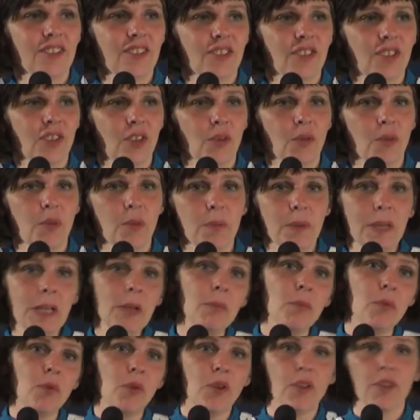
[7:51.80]
So the
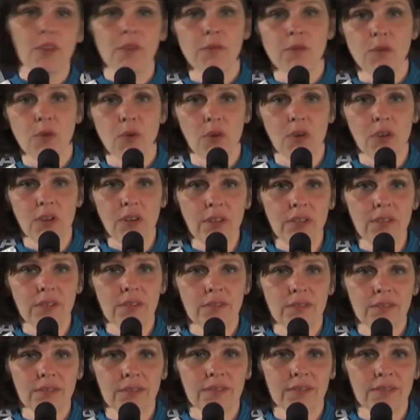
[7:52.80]
people on the floor,
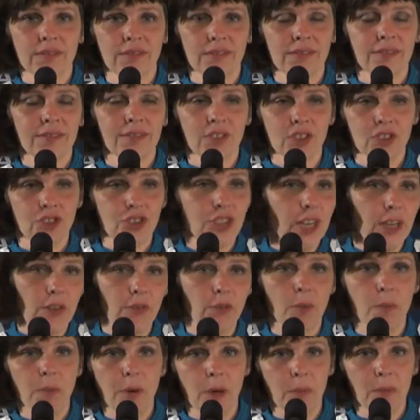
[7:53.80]
the
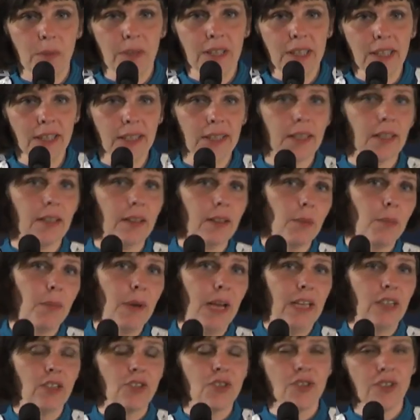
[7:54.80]
general public and the
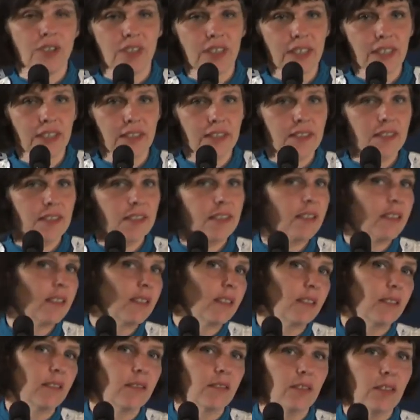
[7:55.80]
pensionists
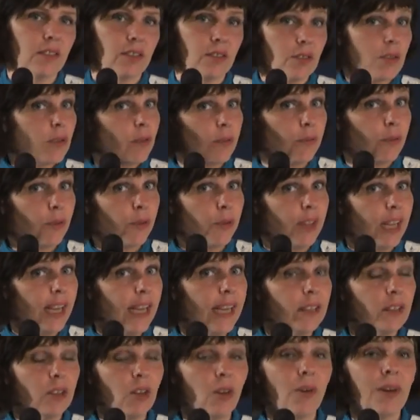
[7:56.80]
and so forth, they
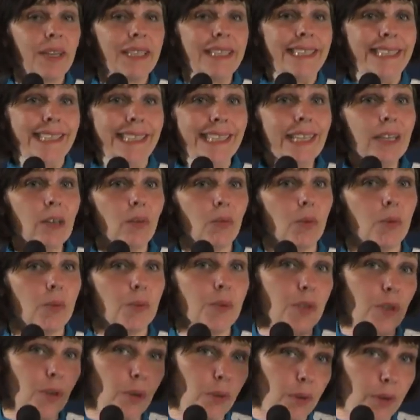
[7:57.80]
had no idea what
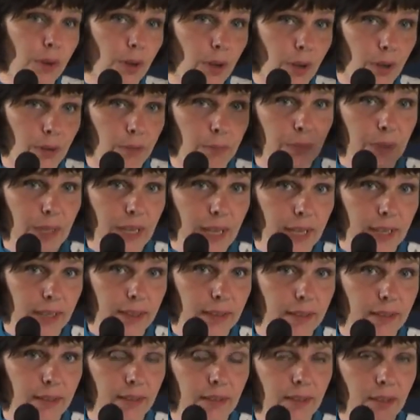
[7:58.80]
was going on
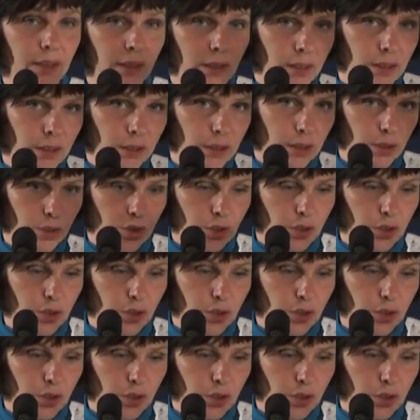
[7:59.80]
behind the